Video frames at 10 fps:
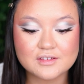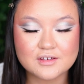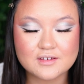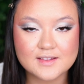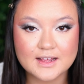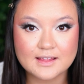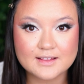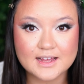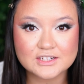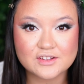So you can see
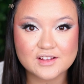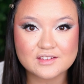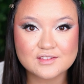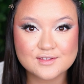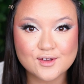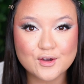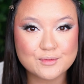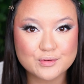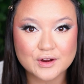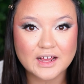these lashes are
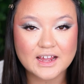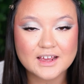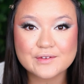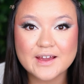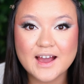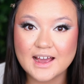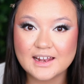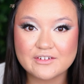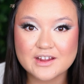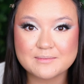so pretty. So I
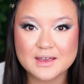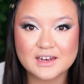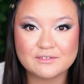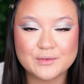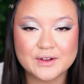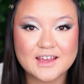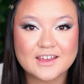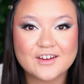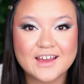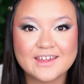highly recommend, if you want to
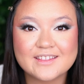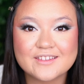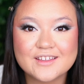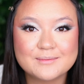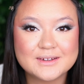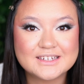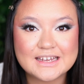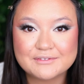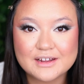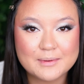get your hands on them,
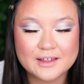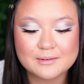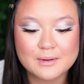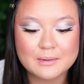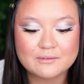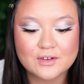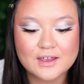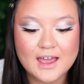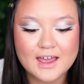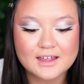definitely pick them up if you
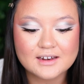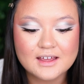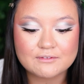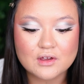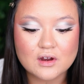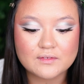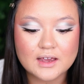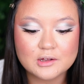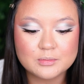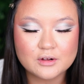can, if they're
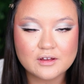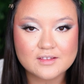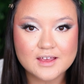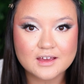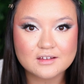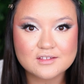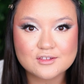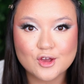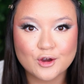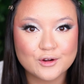available, because they are
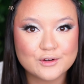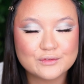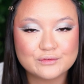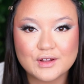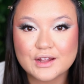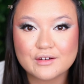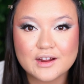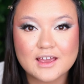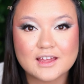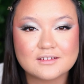so
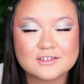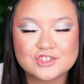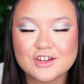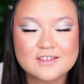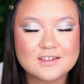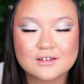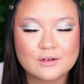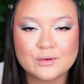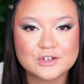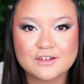fluttery and just
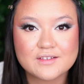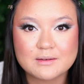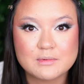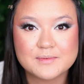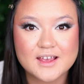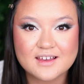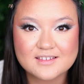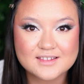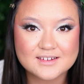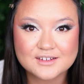gorgeous. I'm
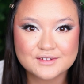obsessed.